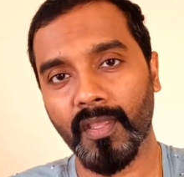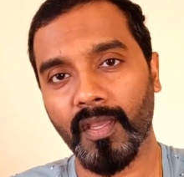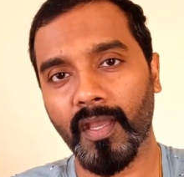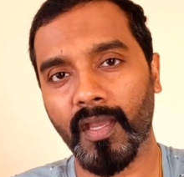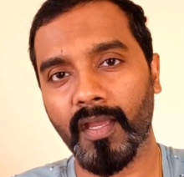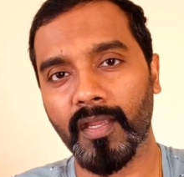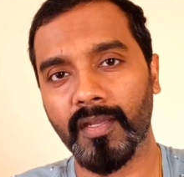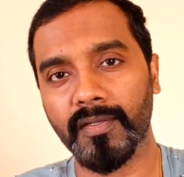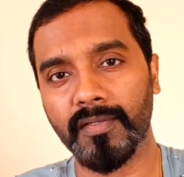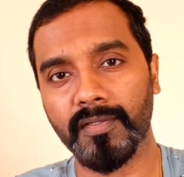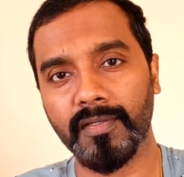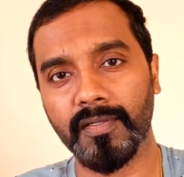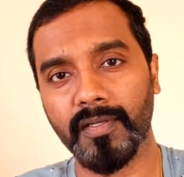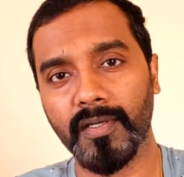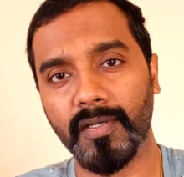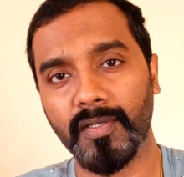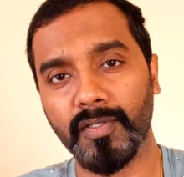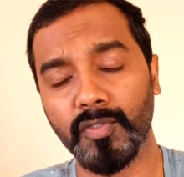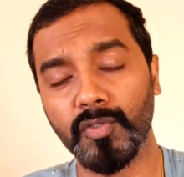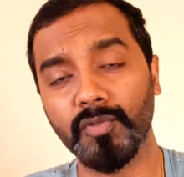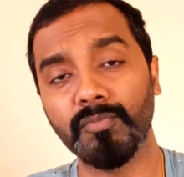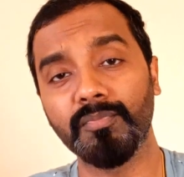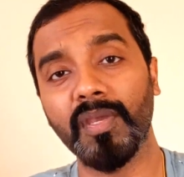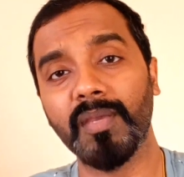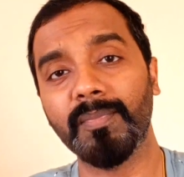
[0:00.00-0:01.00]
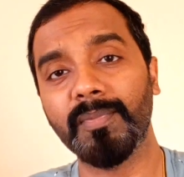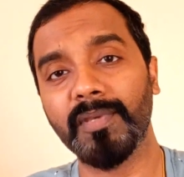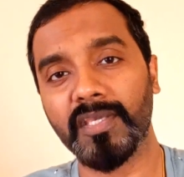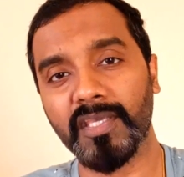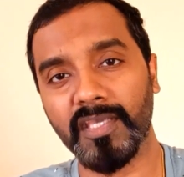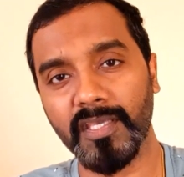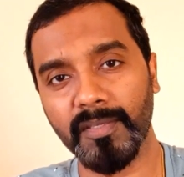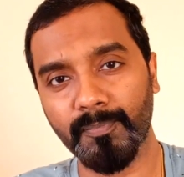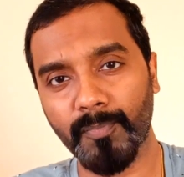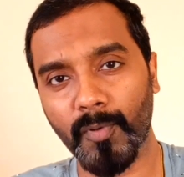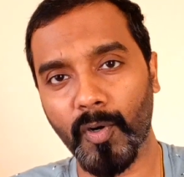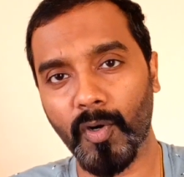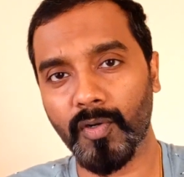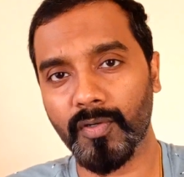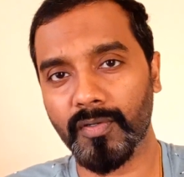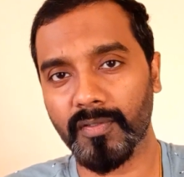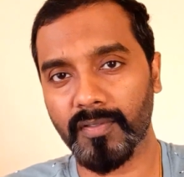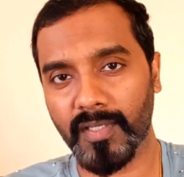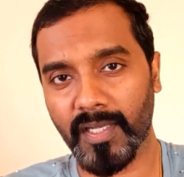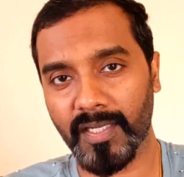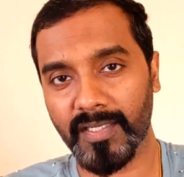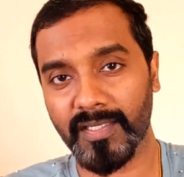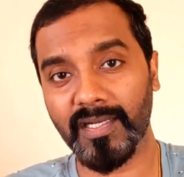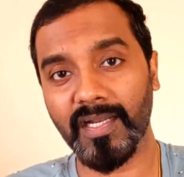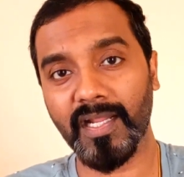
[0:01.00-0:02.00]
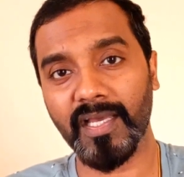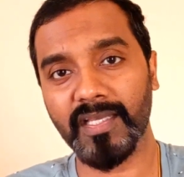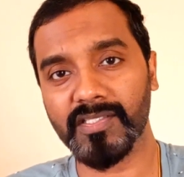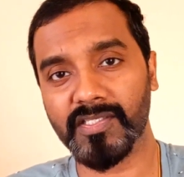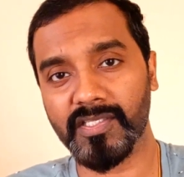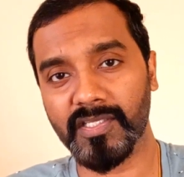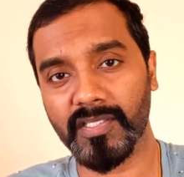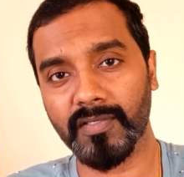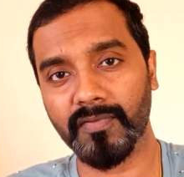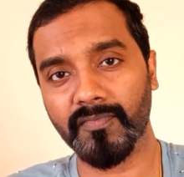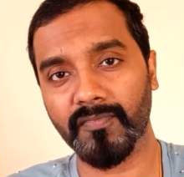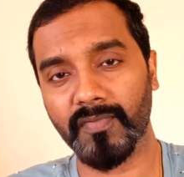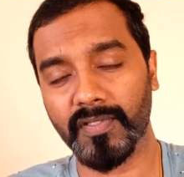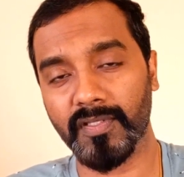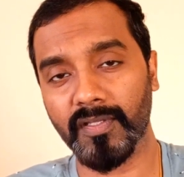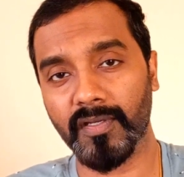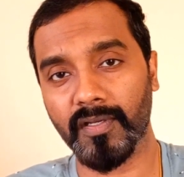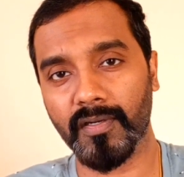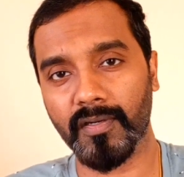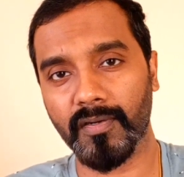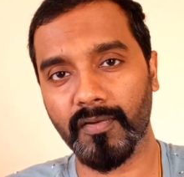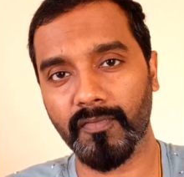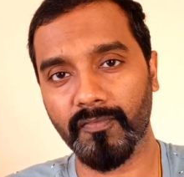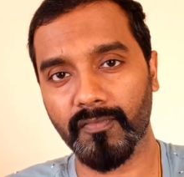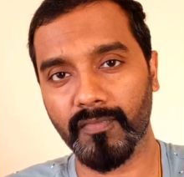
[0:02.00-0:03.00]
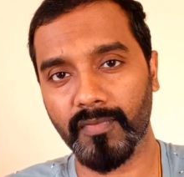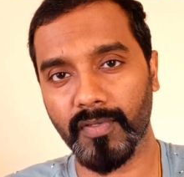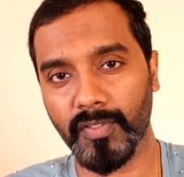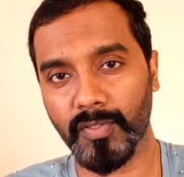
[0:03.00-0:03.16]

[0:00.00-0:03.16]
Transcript: and uh, you maybe keep on analyzing whether